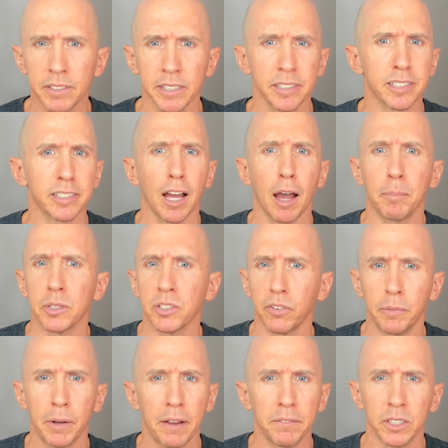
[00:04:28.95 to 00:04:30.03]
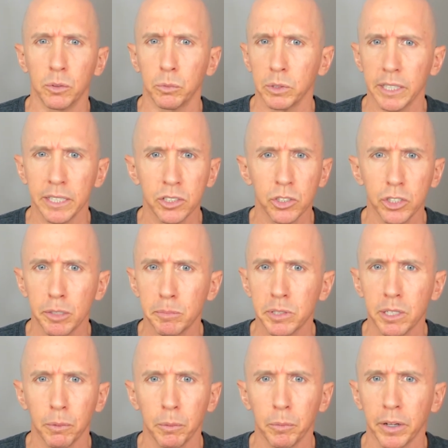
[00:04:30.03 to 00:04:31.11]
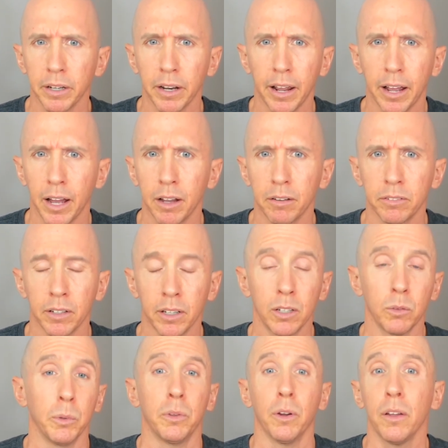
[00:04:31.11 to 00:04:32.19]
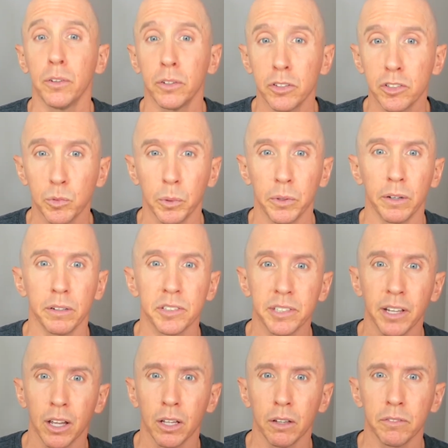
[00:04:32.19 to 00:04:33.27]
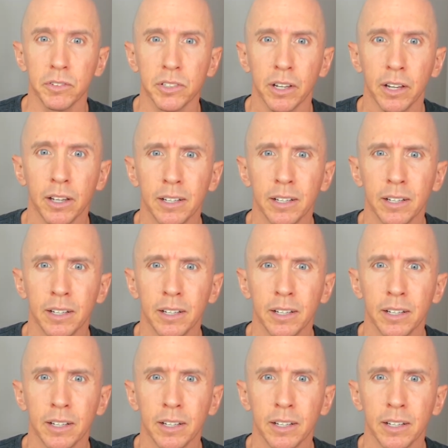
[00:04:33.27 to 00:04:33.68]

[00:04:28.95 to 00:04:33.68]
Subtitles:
that stop us from having the relationships that we want to have with others, with ourselves,